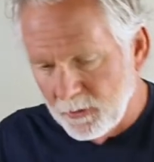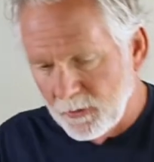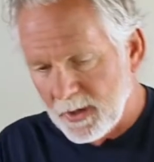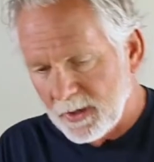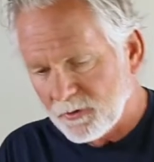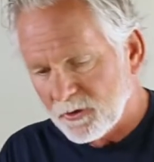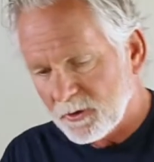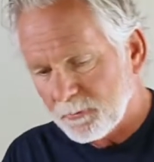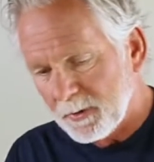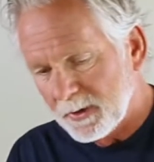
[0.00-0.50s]

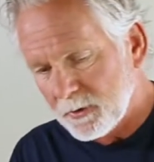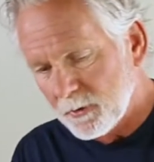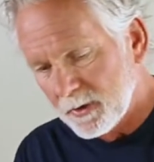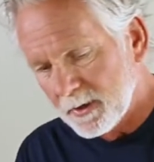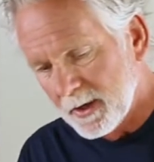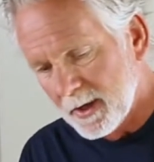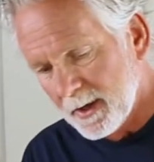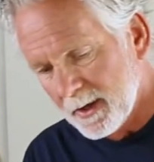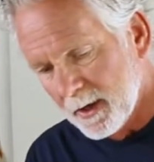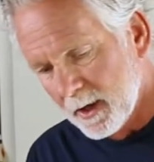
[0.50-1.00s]
that just by doing
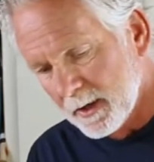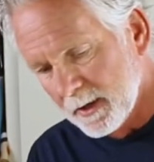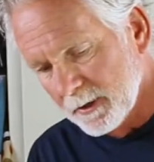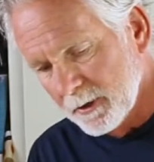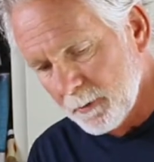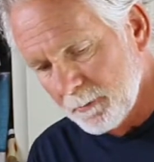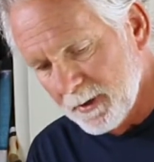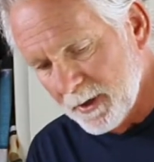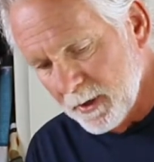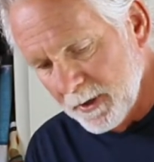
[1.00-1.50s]
it a
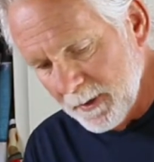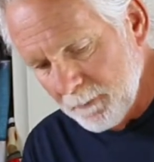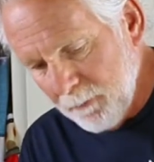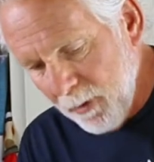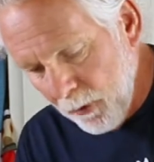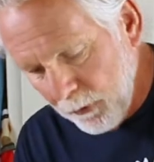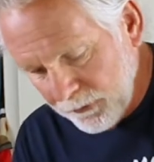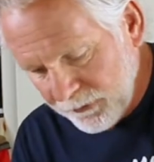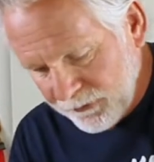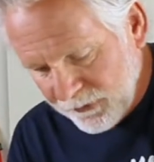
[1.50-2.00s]
little bit on the
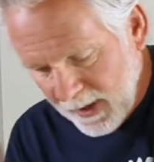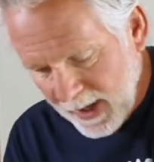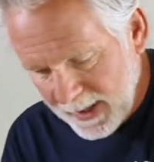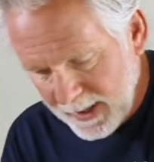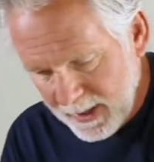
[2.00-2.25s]
pulse side